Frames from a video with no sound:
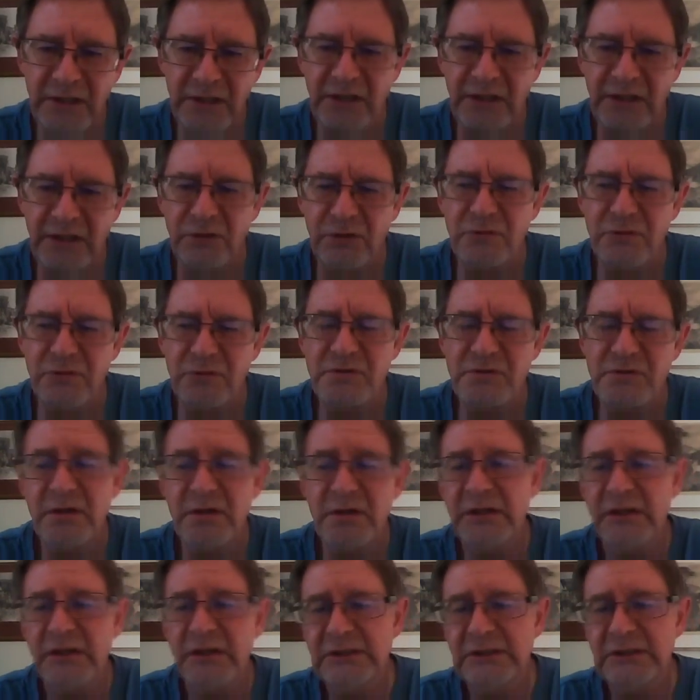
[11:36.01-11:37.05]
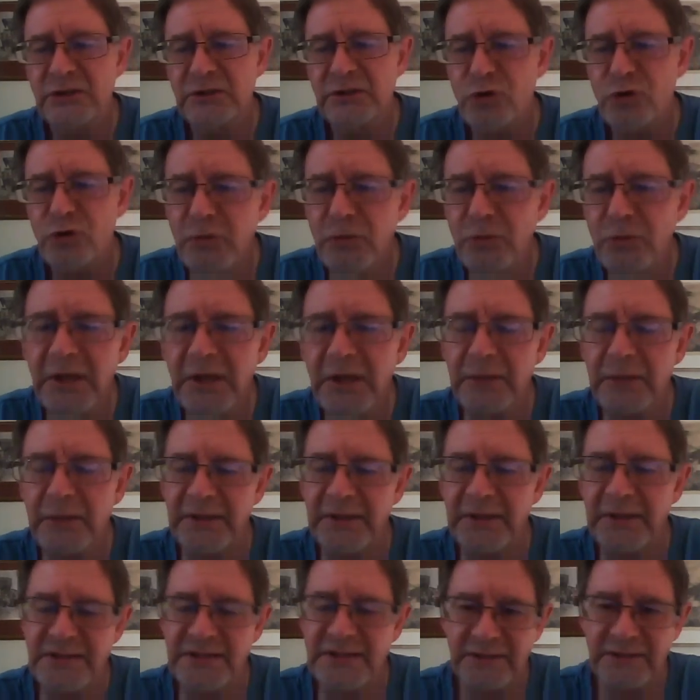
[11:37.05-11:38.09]
They use
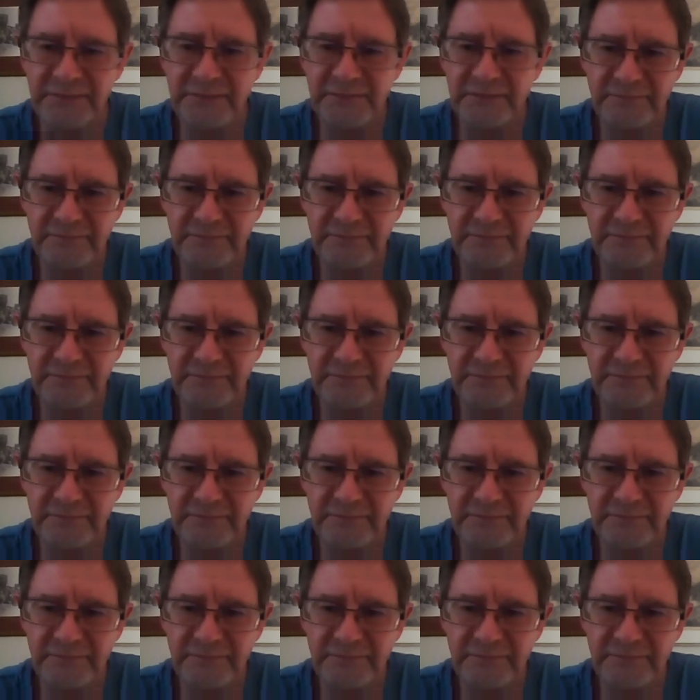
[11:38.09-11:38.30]
2mm.